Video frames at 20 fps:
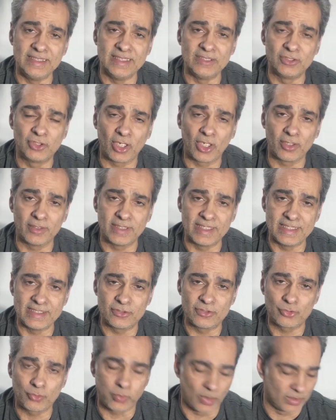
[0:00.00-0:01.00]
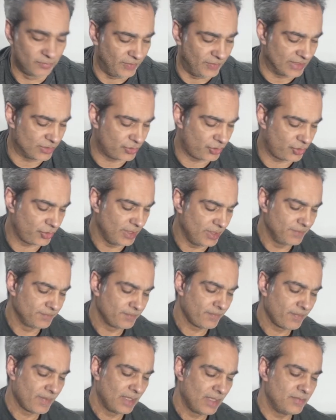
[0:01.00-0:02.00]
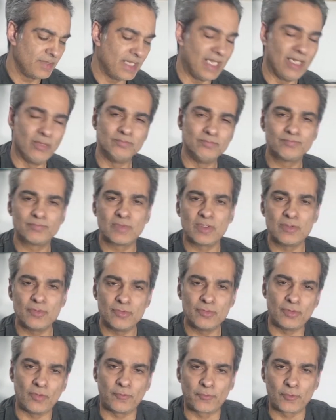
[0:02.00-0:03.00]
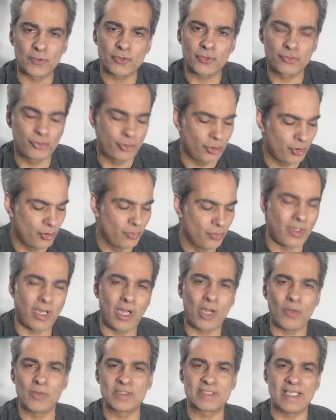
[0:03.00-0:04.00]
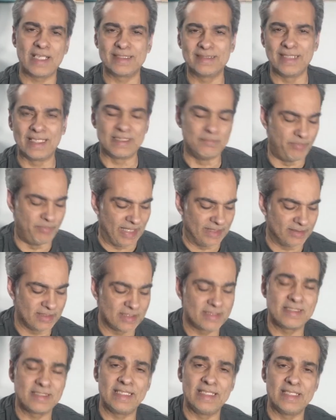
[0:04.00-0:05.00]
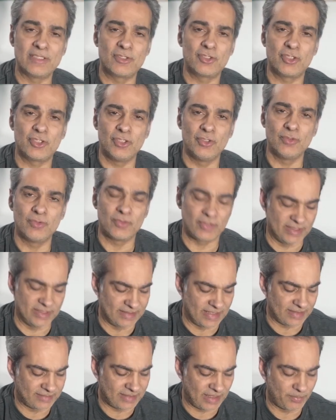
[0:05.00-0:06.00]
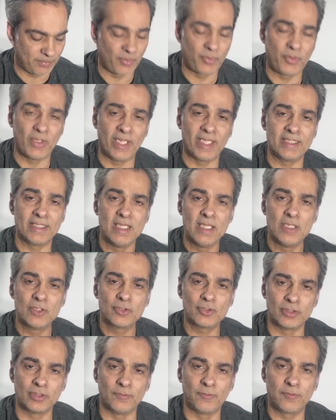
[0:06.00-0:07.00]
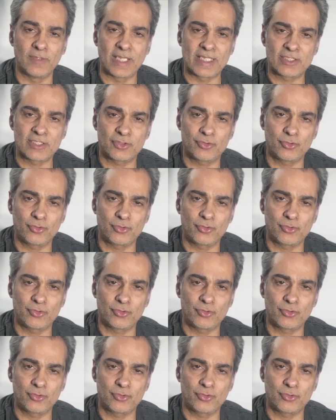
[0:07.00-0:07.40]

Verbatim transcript: Antares 12 inch. Now, the first two always had like balancing issues and that type of thing. So the Flex